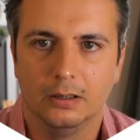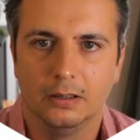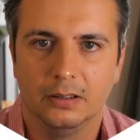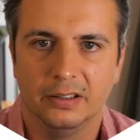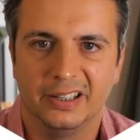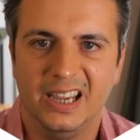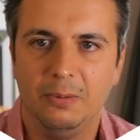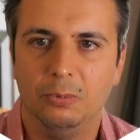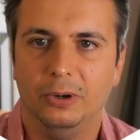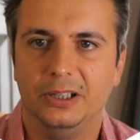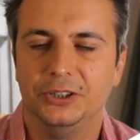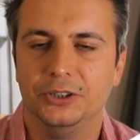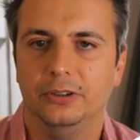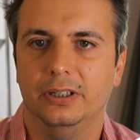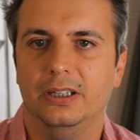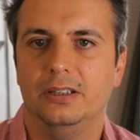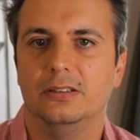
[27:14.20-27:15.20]
The CAPE ratio
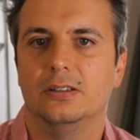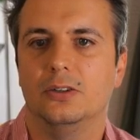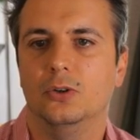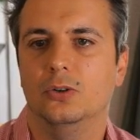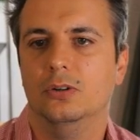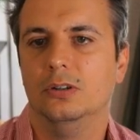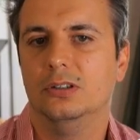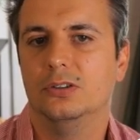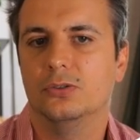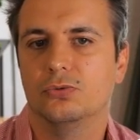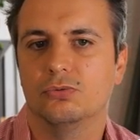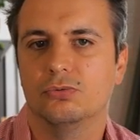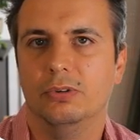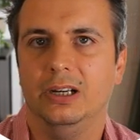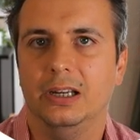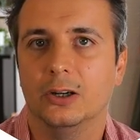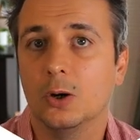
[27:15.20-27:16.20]
is not
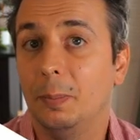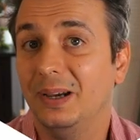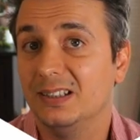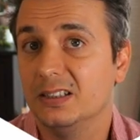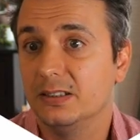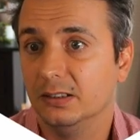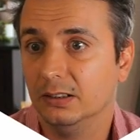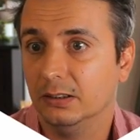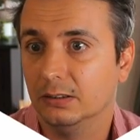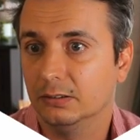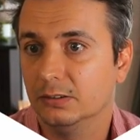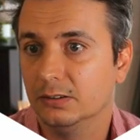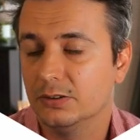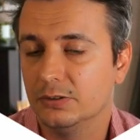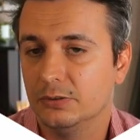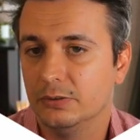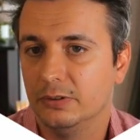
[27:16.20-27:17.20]
really a competitor
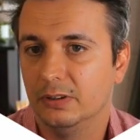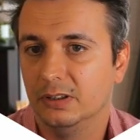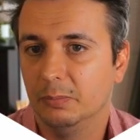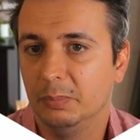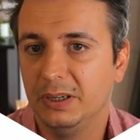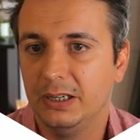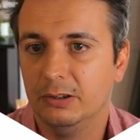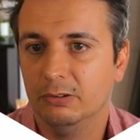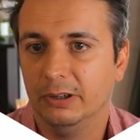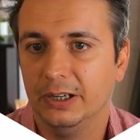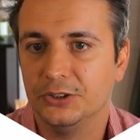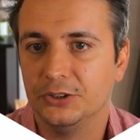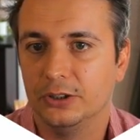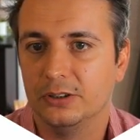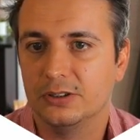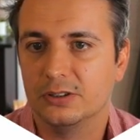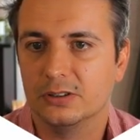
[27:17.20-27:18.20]
to the PE ratio,
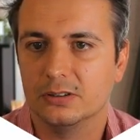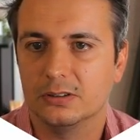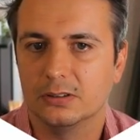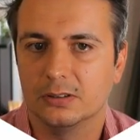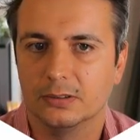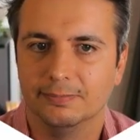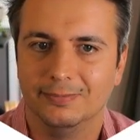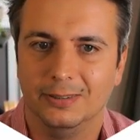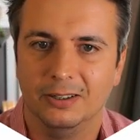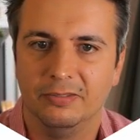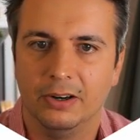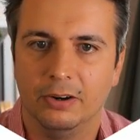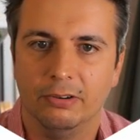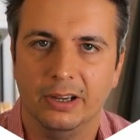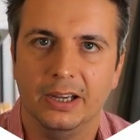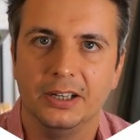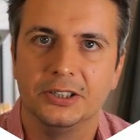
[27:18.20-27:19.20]
it's just a
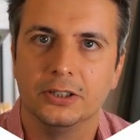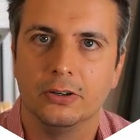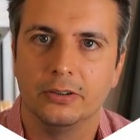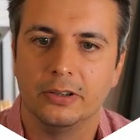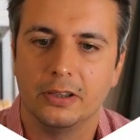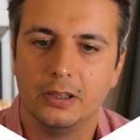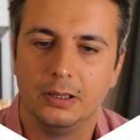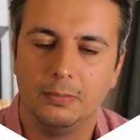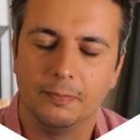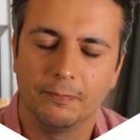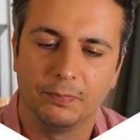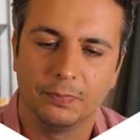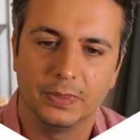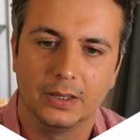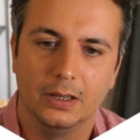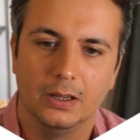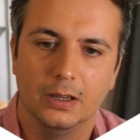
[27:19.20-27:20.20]
variation on the theme.
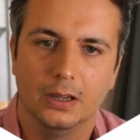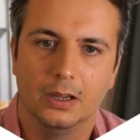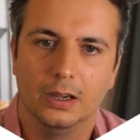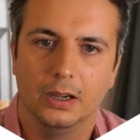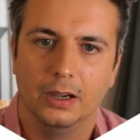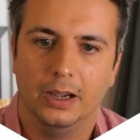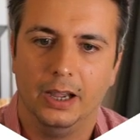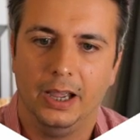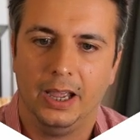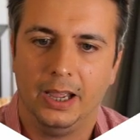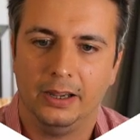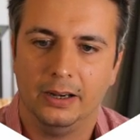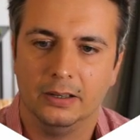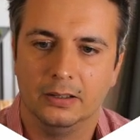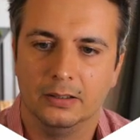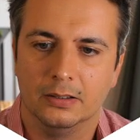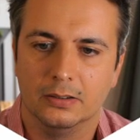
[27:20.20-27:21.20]

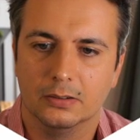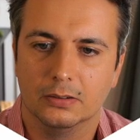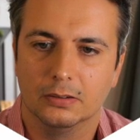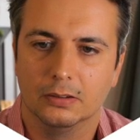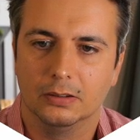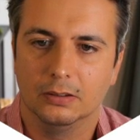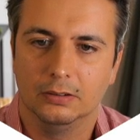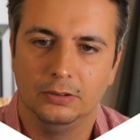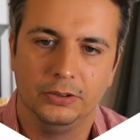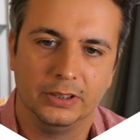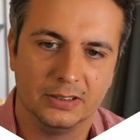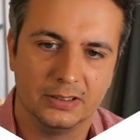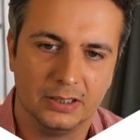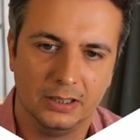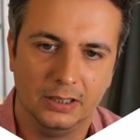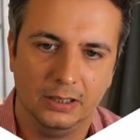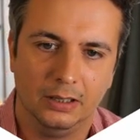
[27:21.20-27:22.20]
And you can
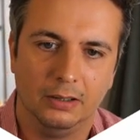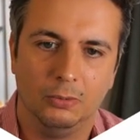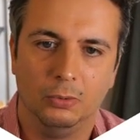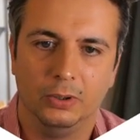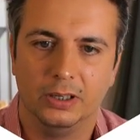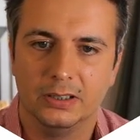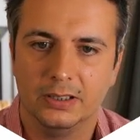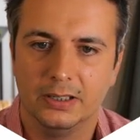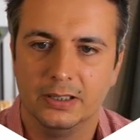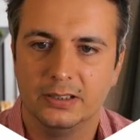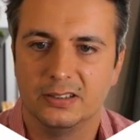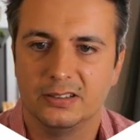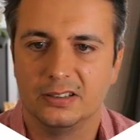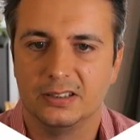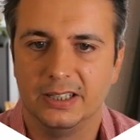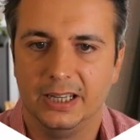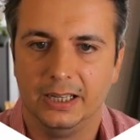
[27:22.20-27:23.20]
see here what it does is
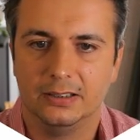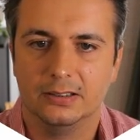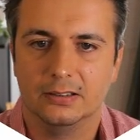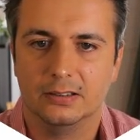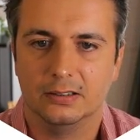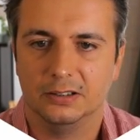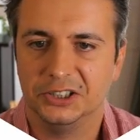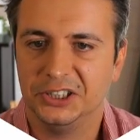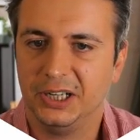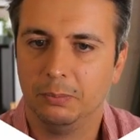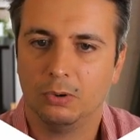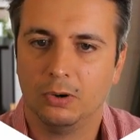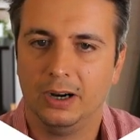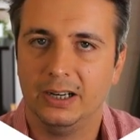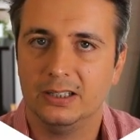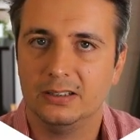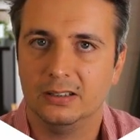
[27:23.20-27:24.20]
it takes the share
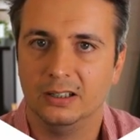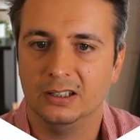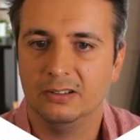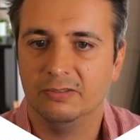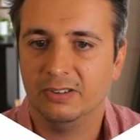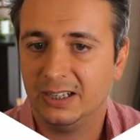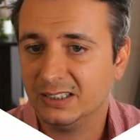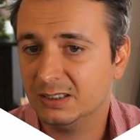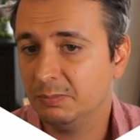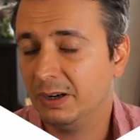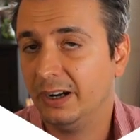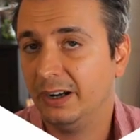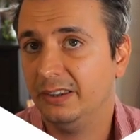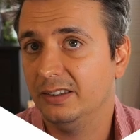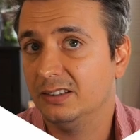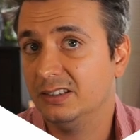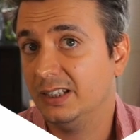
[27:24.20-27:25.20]
price and it divides it by
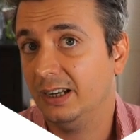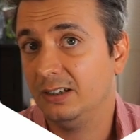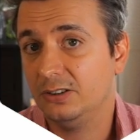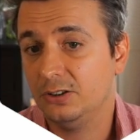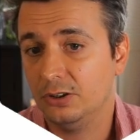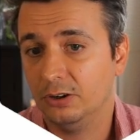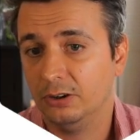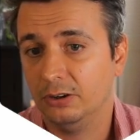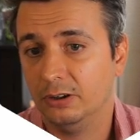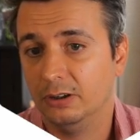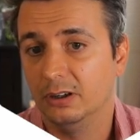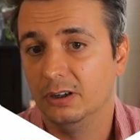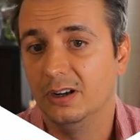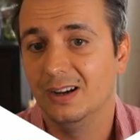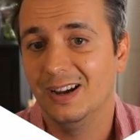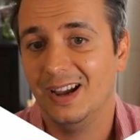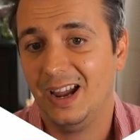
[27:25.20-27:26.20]
the 10-year
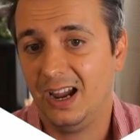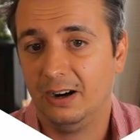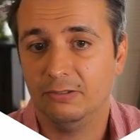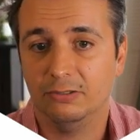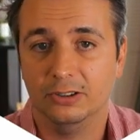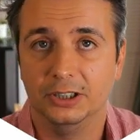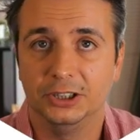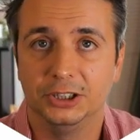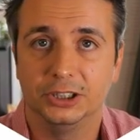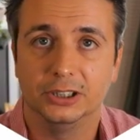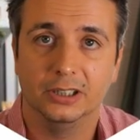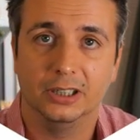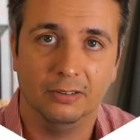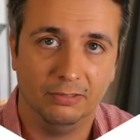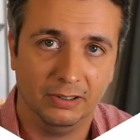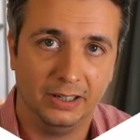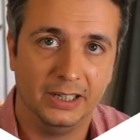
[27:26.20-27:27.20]
average
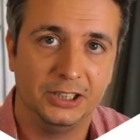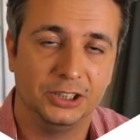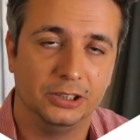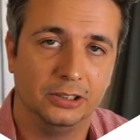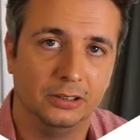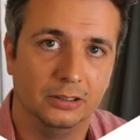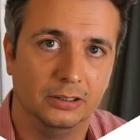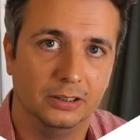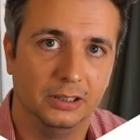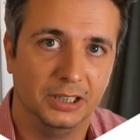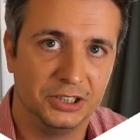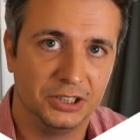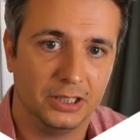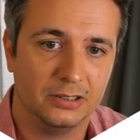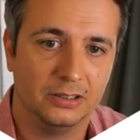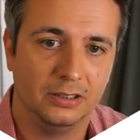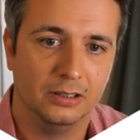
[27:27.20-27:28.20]
inflation
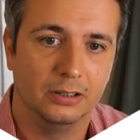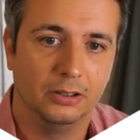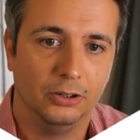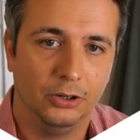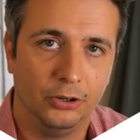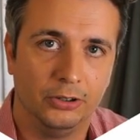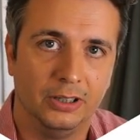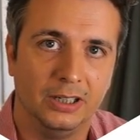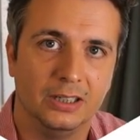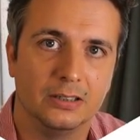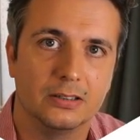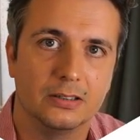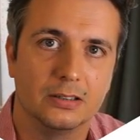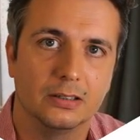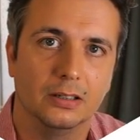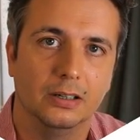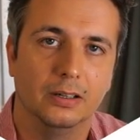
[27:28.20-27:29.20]
adjusted
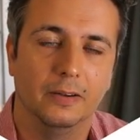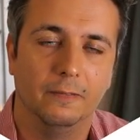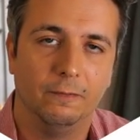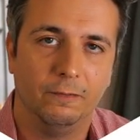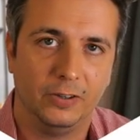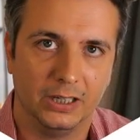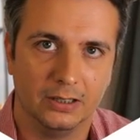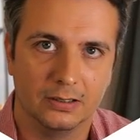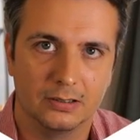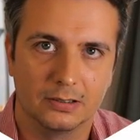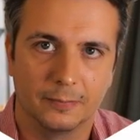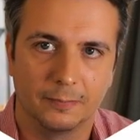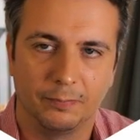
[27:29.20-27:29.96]
earnings figures.